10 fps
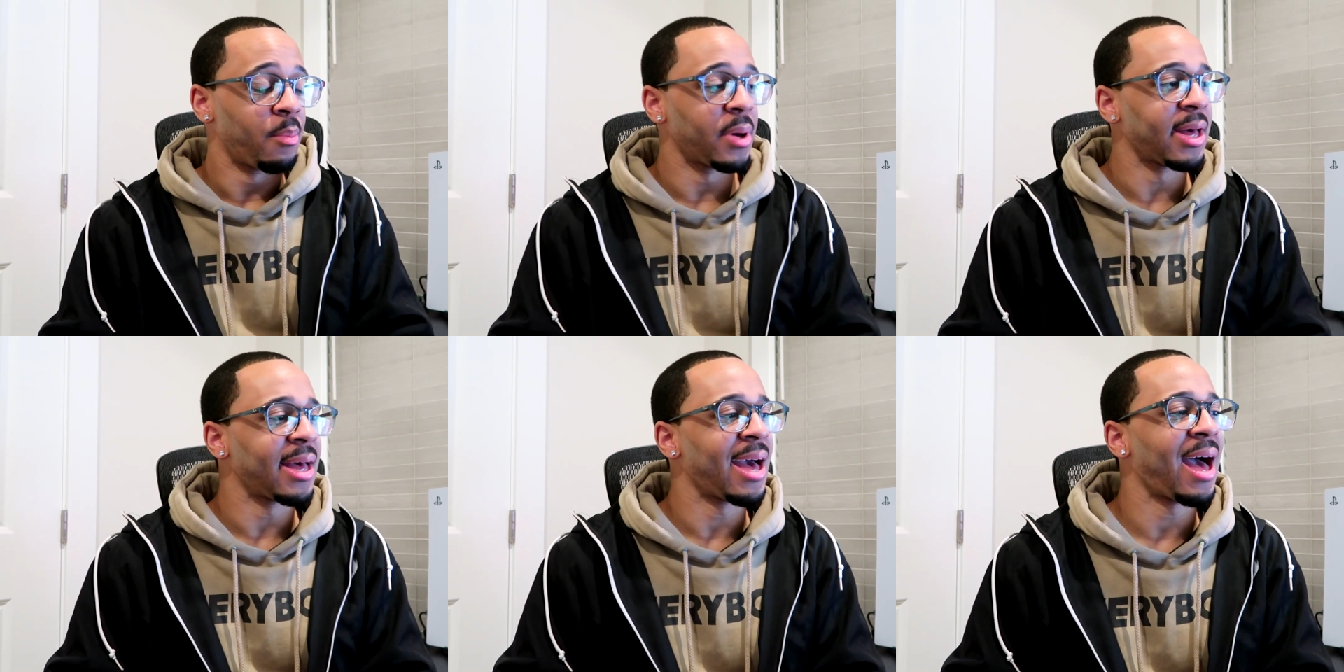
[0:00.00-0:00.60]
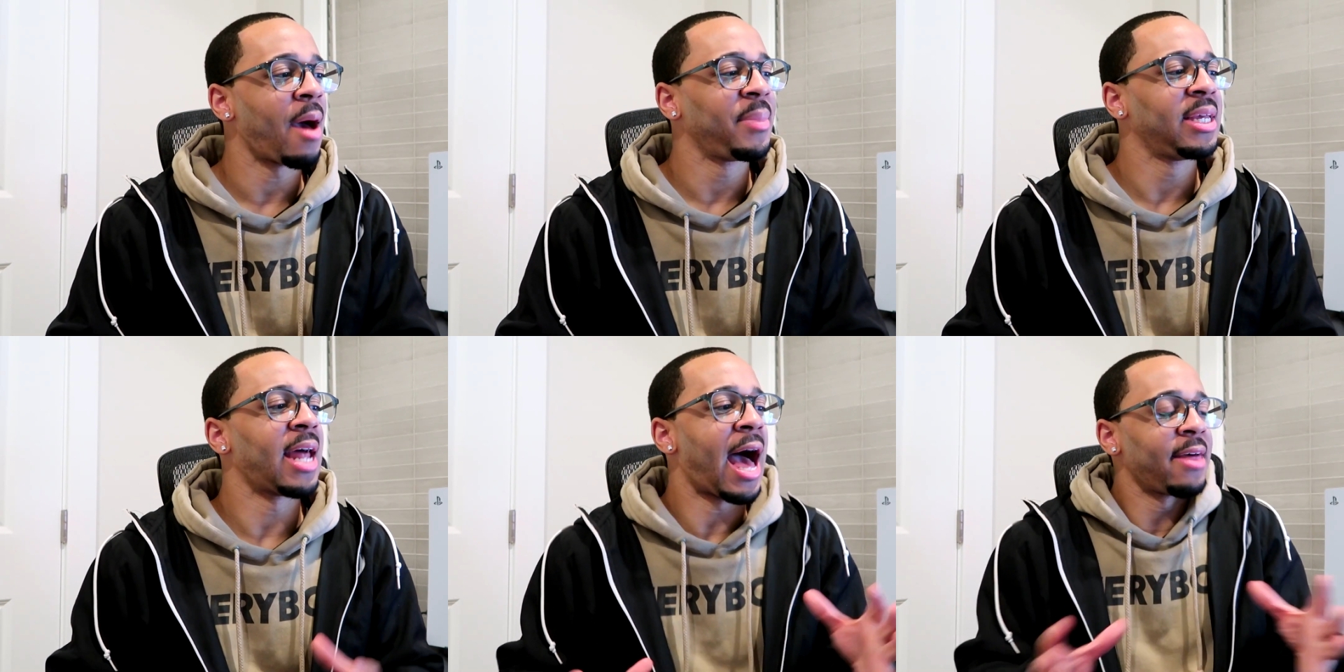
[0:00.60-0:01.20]
But I
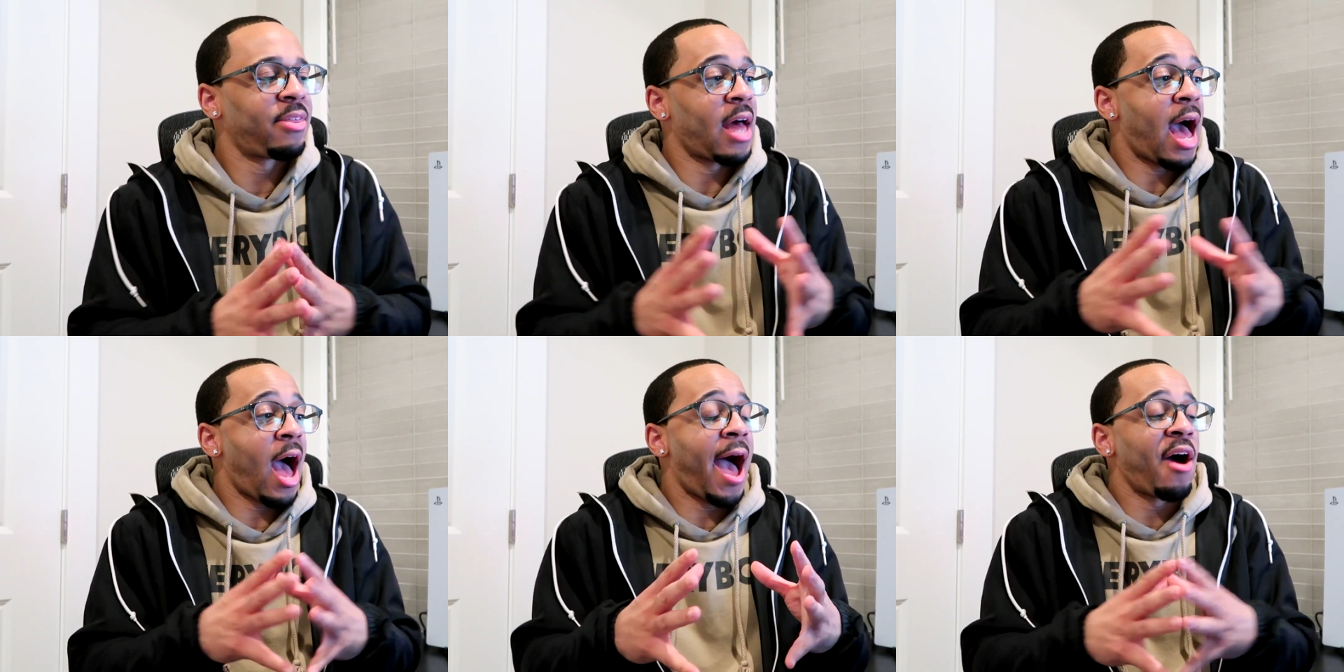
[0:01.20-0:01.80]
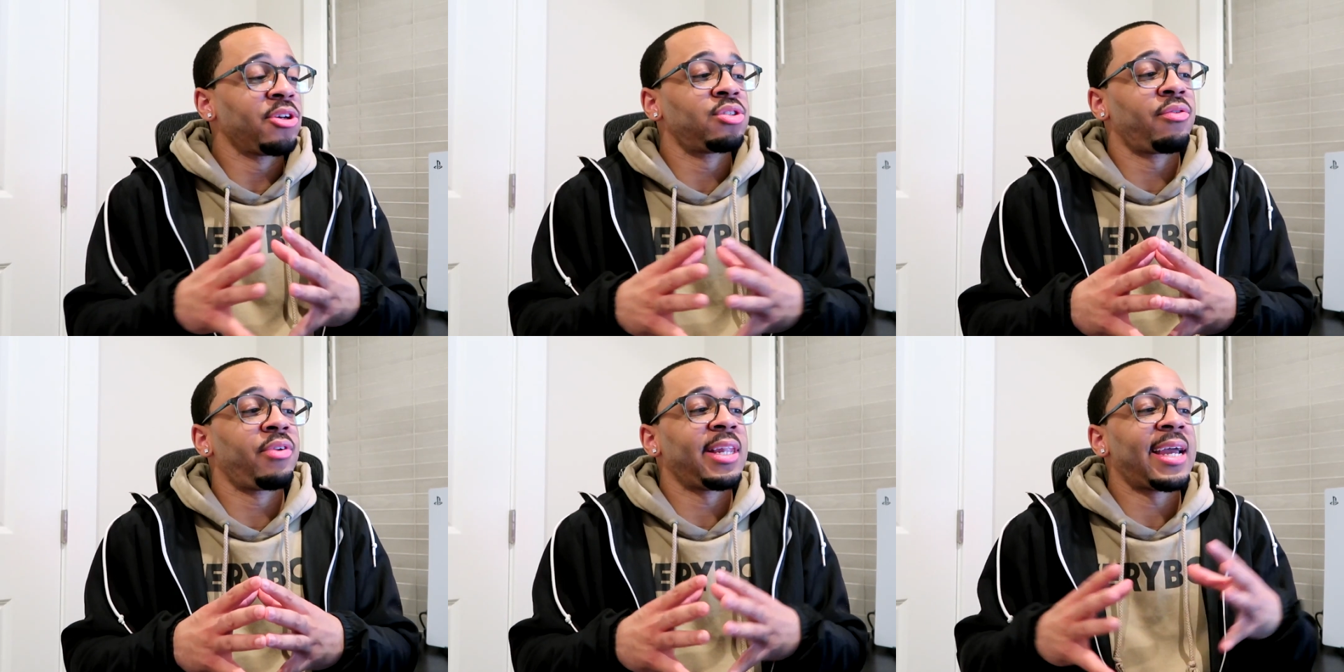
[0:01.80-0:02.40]
mean, I also
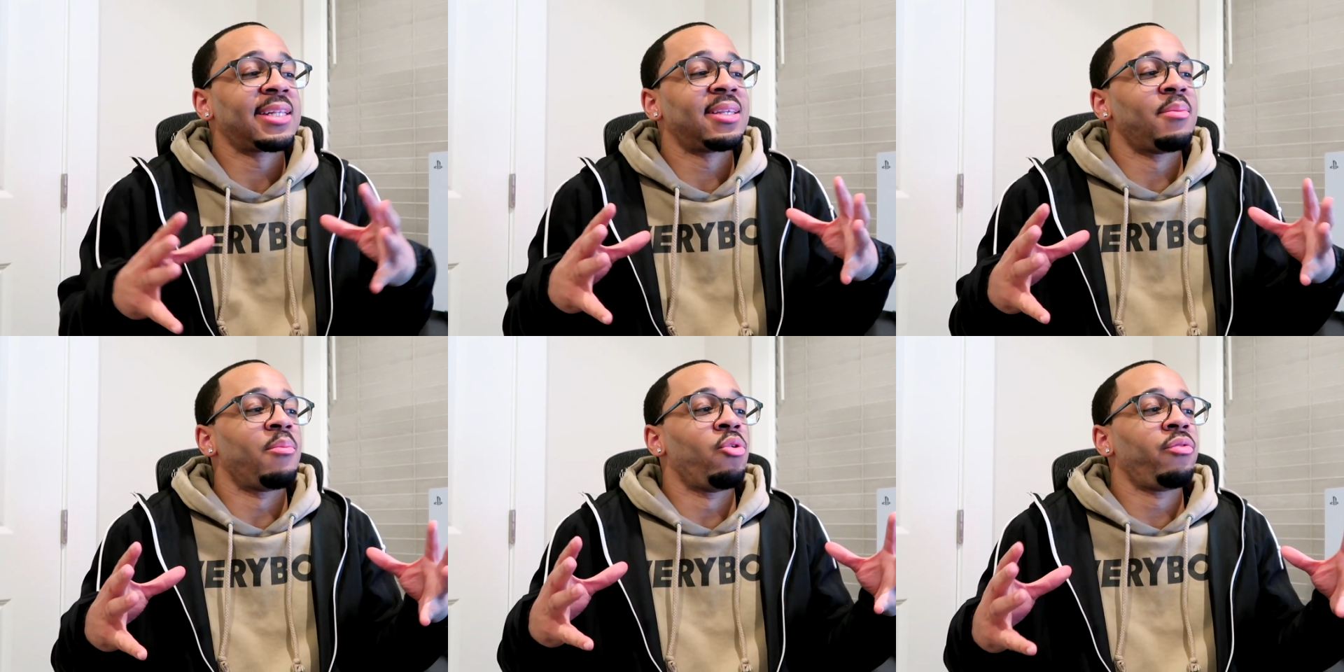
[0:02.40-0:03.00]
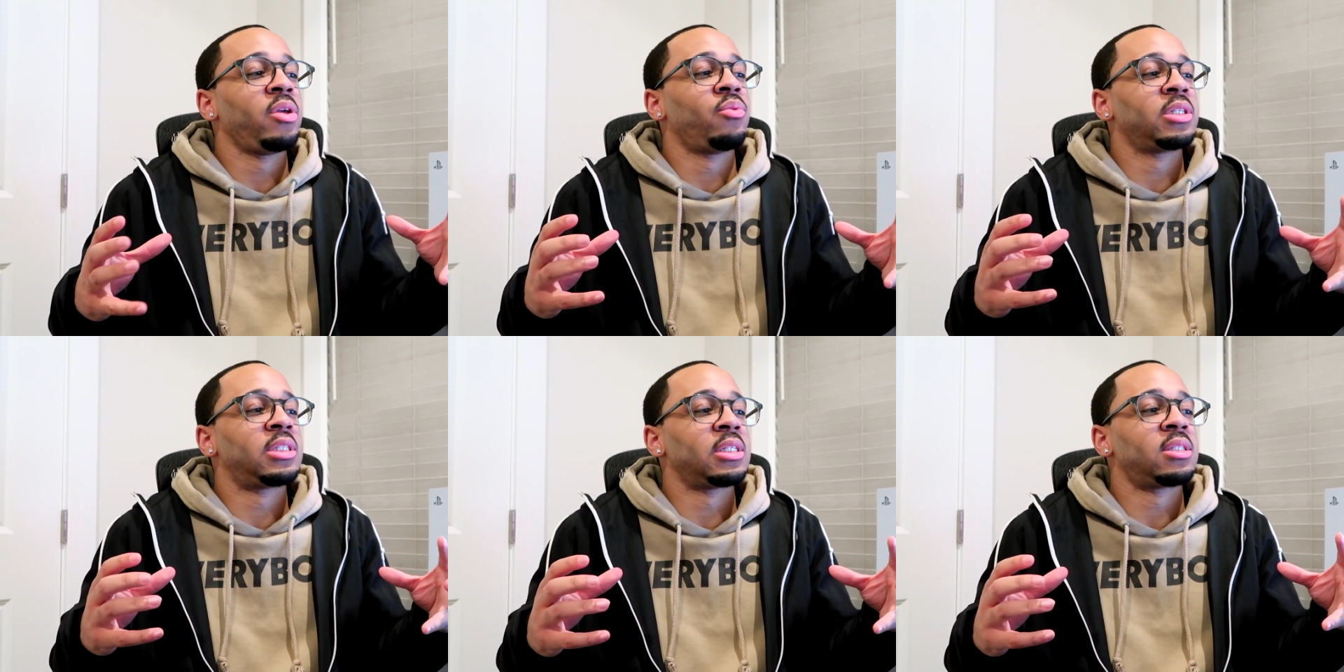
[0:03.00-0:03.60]
feel like the movie
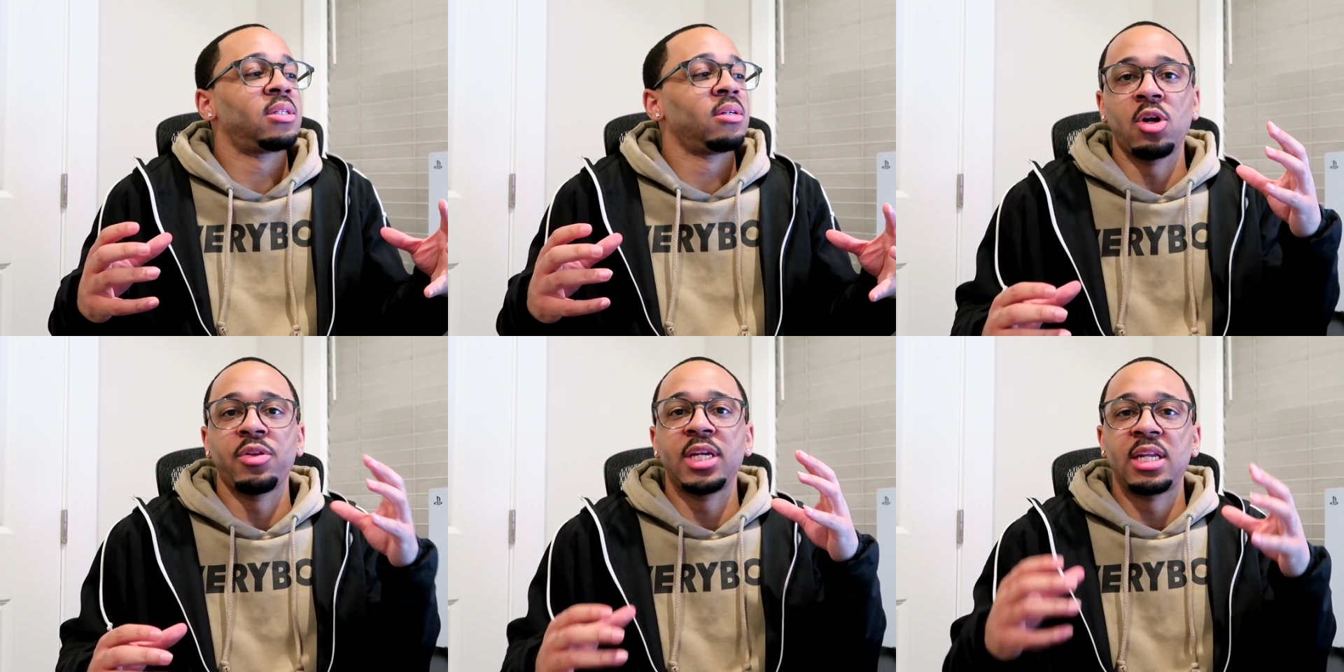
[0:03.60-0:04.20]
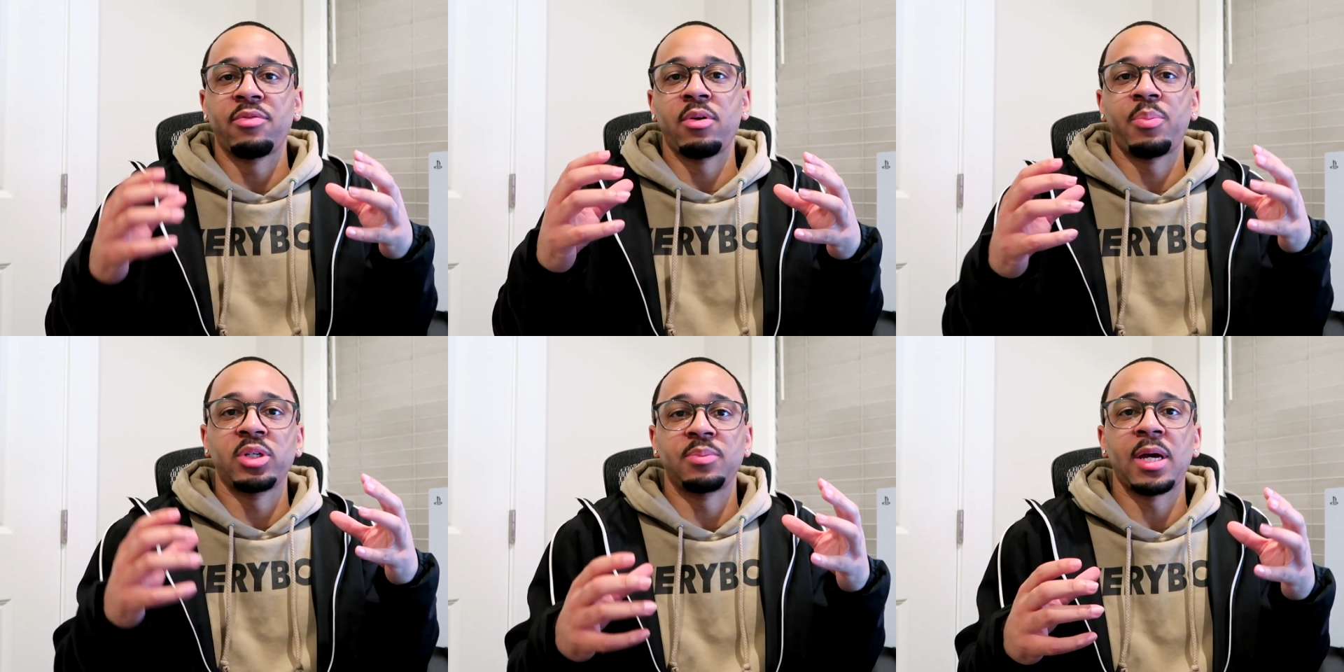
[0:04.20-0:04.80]
was just, the different
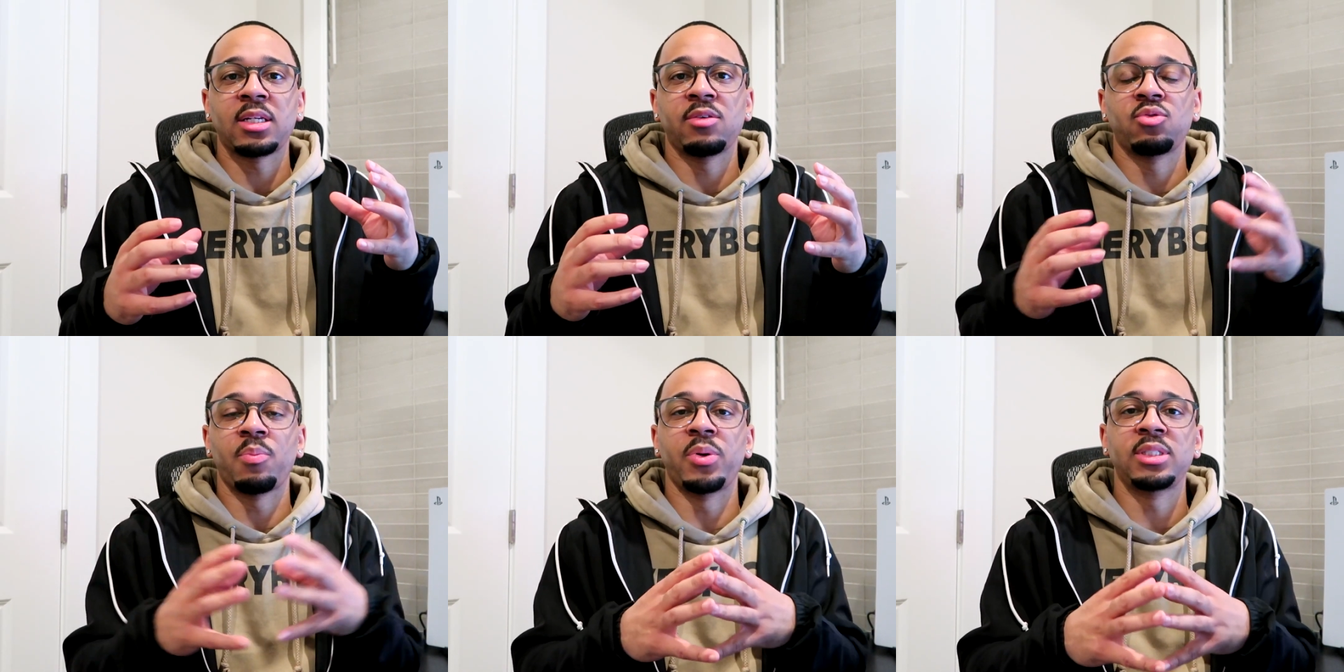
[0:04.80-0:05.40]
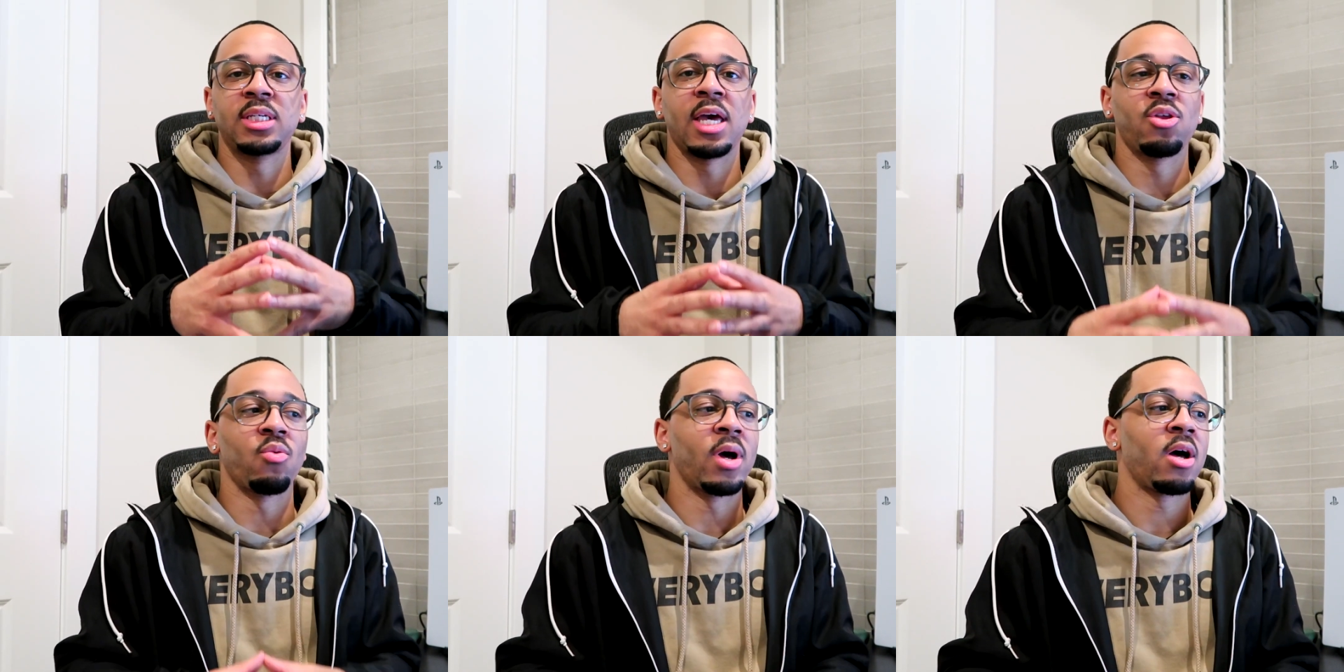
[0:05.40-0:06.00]
perspectives were put
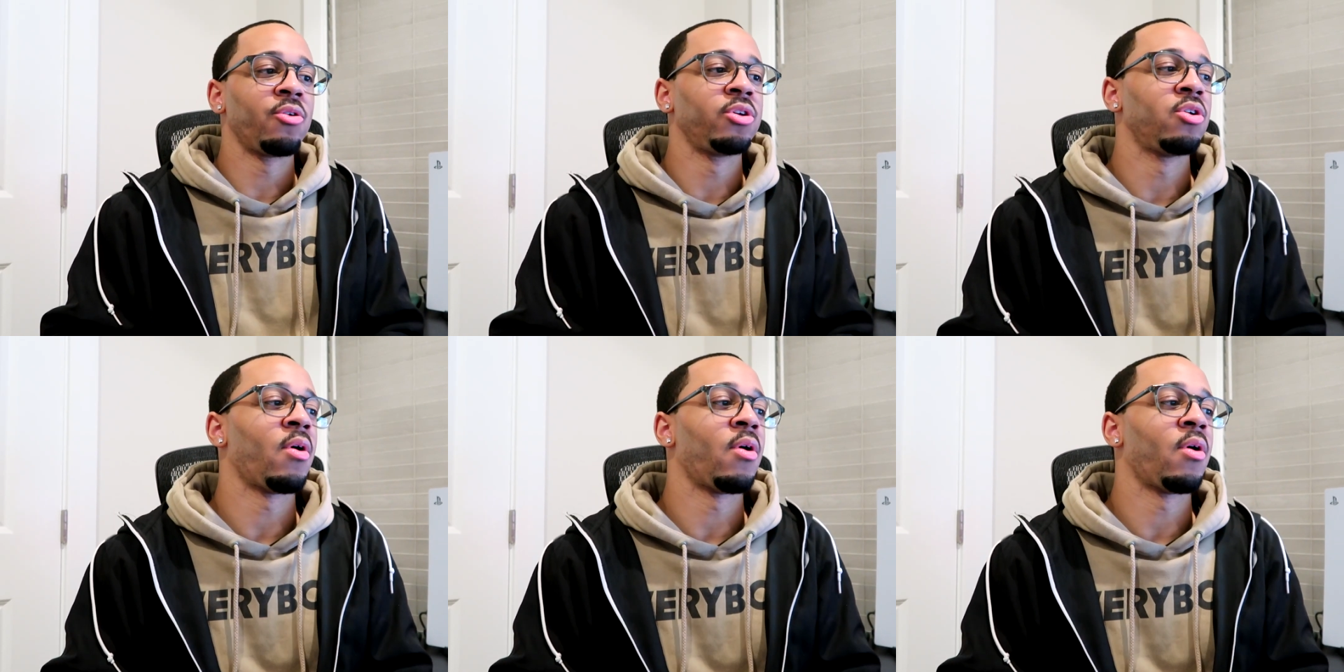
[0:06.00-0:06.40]
together well,